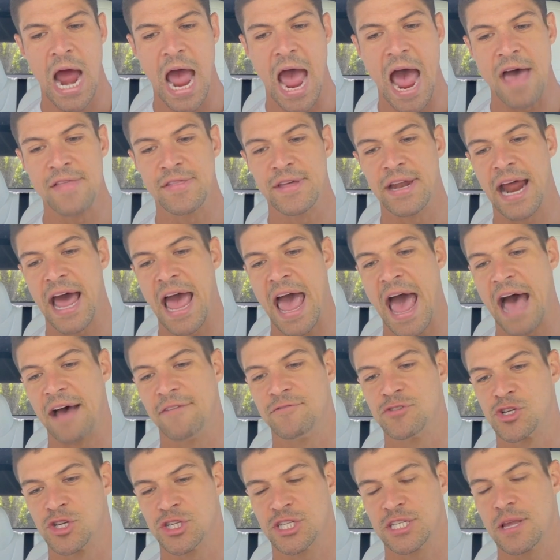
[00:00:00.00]
then I
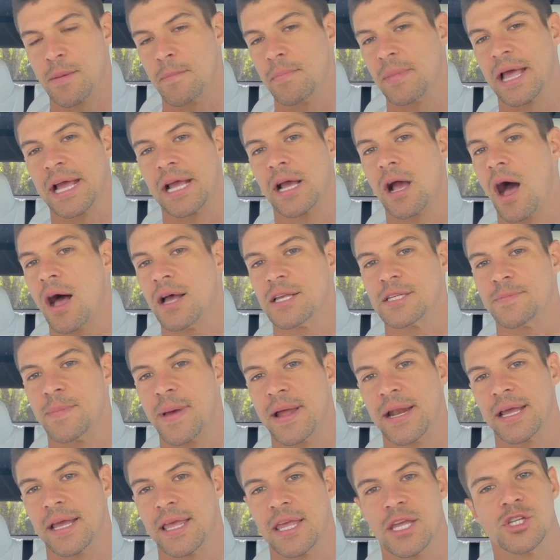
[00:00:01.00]
have just some like
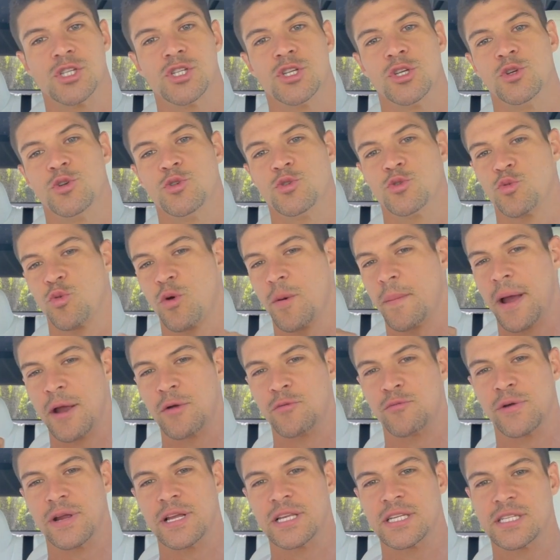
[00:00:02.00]
cosmetic issues where my
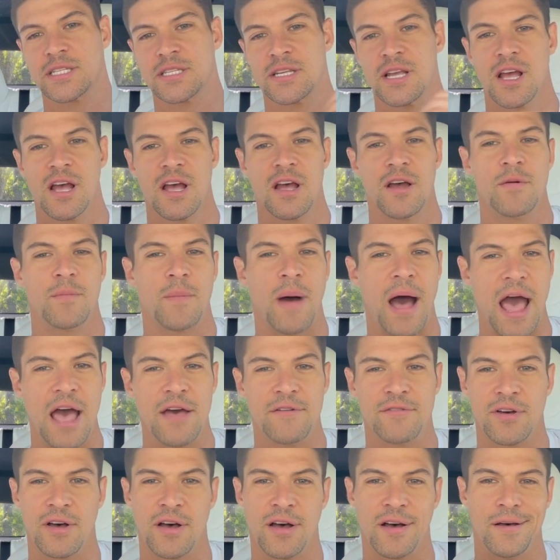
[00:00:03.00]
wrists, I
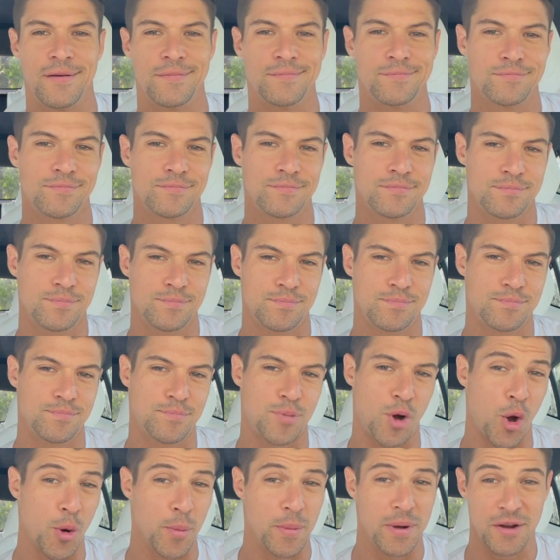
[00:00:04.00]
have a
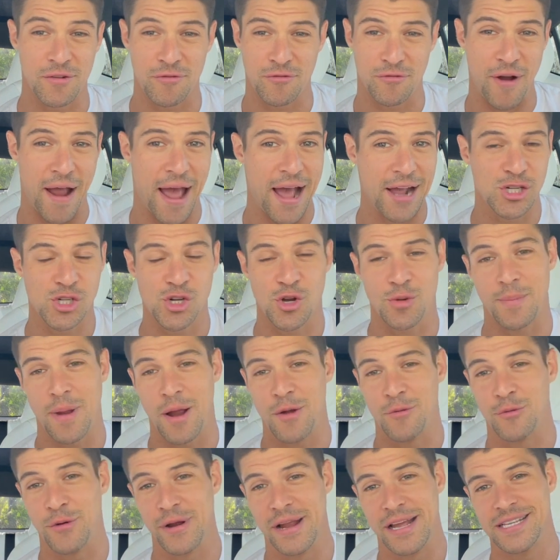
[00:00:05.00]
permanent fracture in my
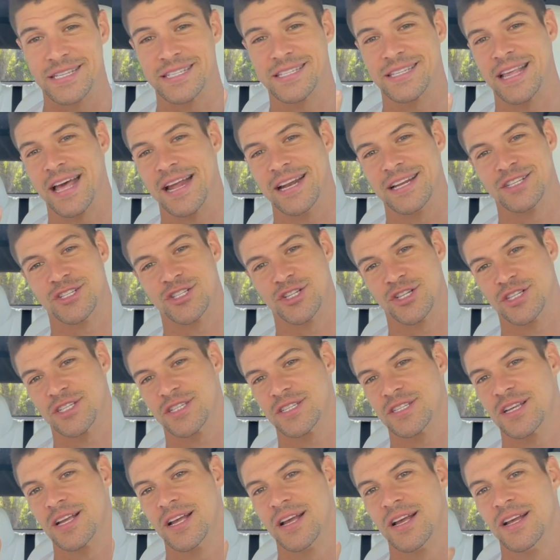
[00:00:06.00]
wrist that is
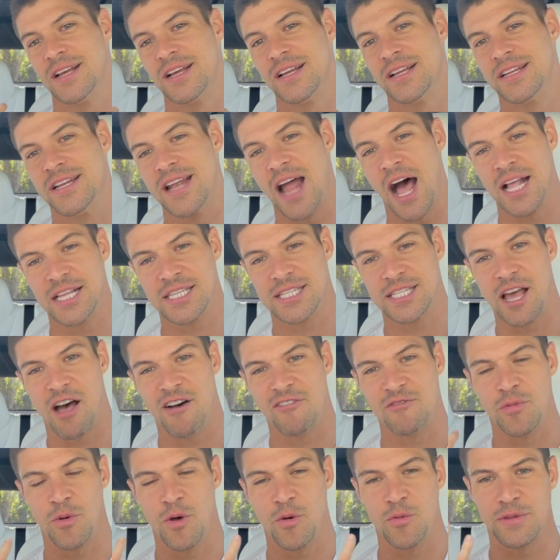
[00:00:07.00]
just not
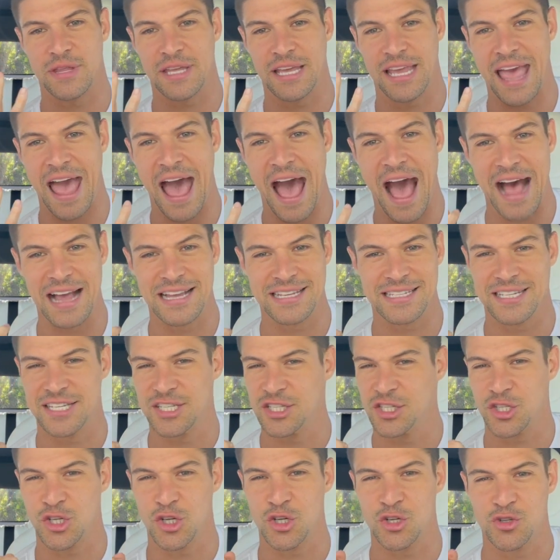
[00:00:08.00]
solvable with a cast,
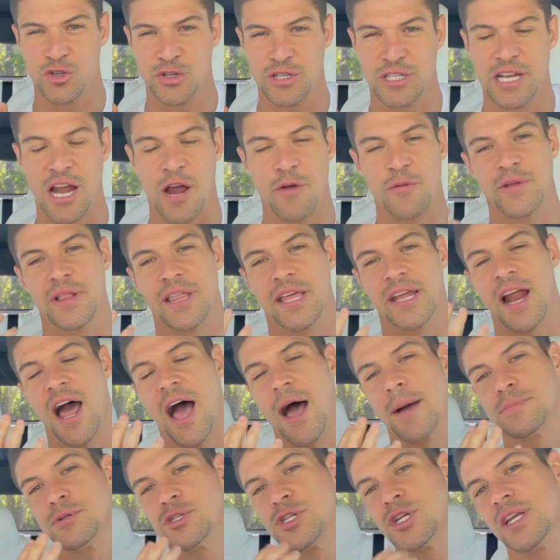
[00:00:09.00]
and surgery is not really an
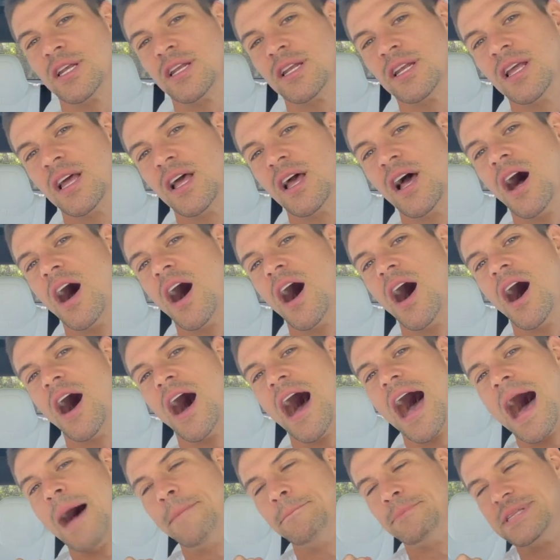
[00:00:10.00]
option.
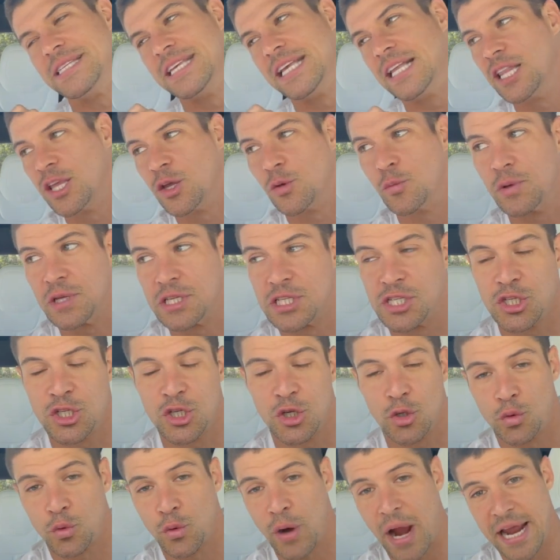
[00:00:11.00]
I'm dealing with
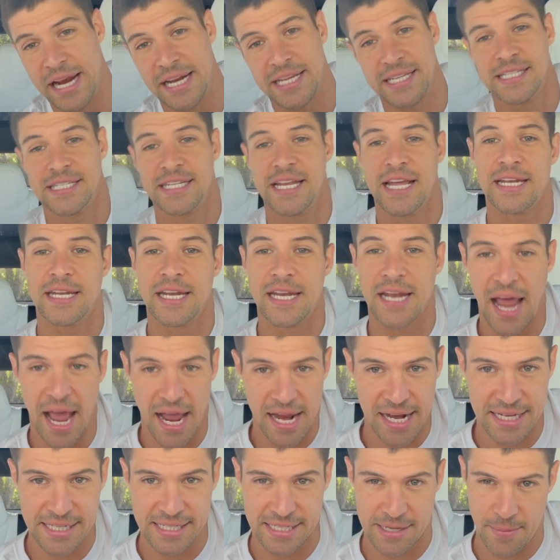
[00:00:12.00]
psoriasis
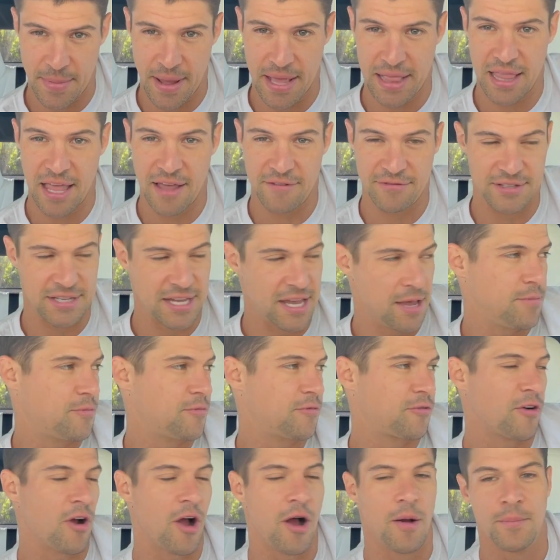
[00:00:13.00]
tendonitis in my left hip
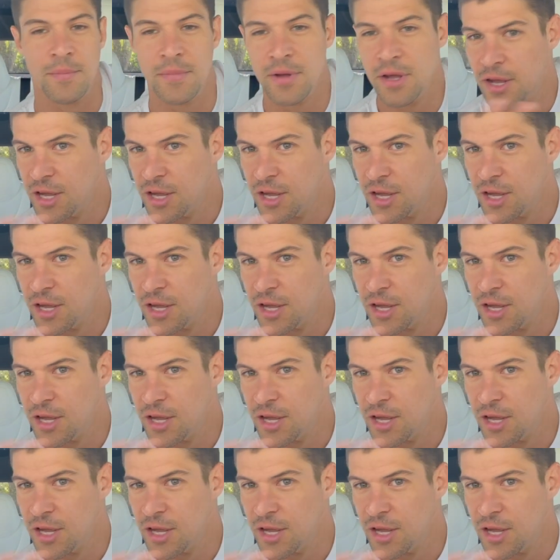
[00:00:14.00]
from